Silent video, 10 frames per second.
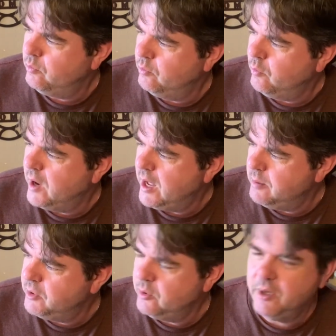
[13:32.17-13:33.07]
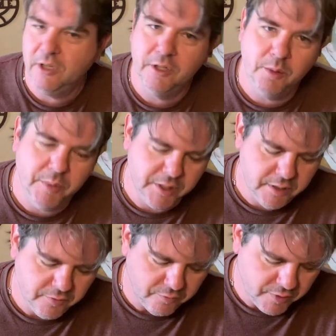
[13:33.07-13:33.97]
I'm doing a little bit
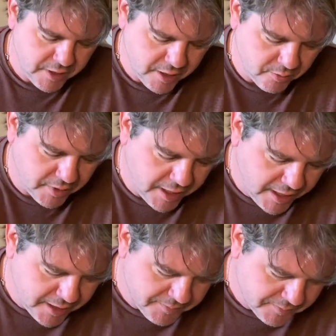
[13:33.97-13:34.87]
different video today.